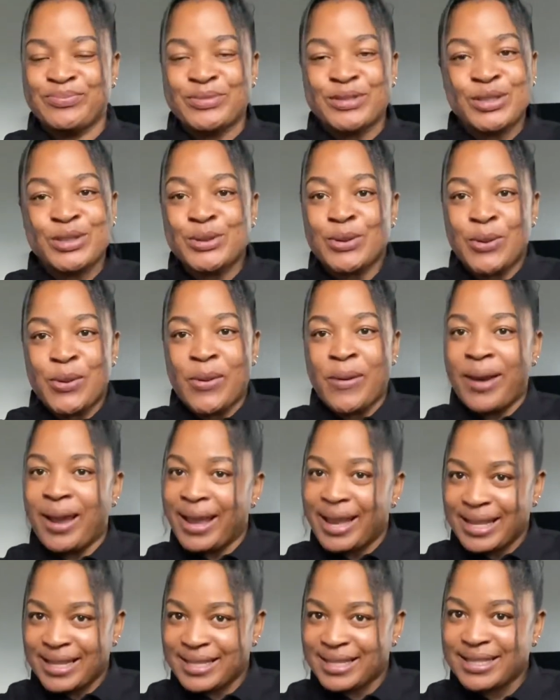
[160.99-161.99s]
So
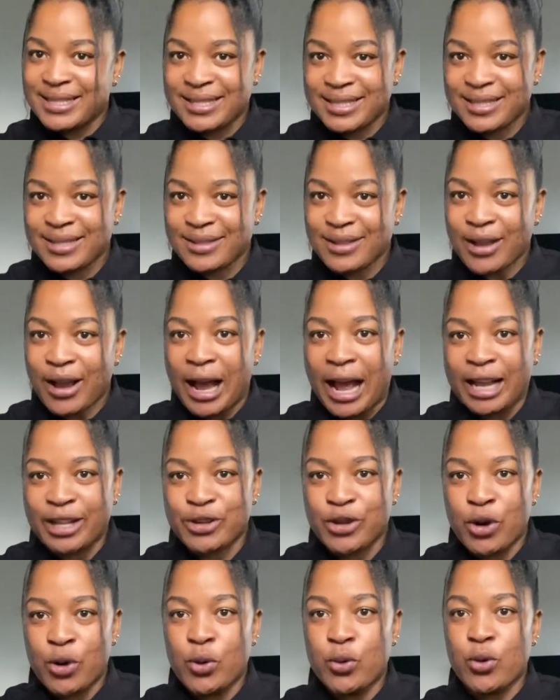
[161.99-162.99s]
it's at
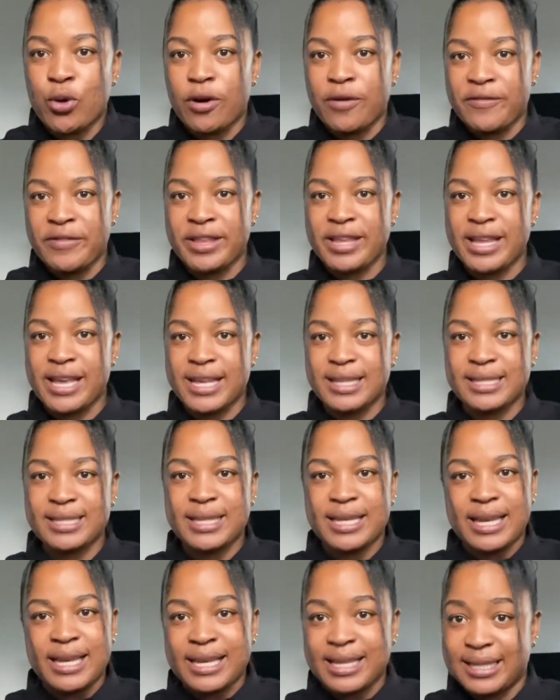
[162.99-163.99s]
your own convenience.
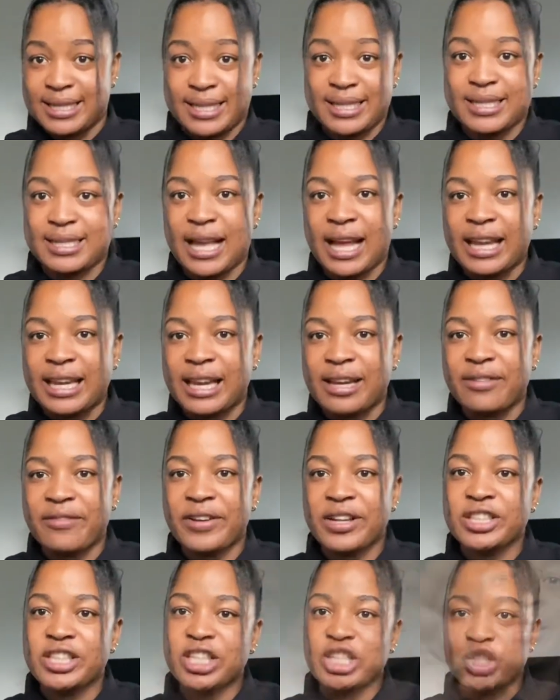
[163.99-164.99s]
It is an
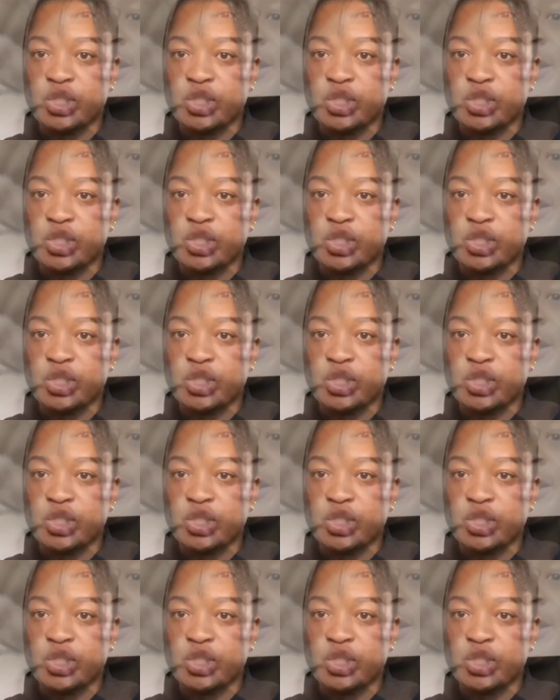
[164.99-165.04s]
advantage.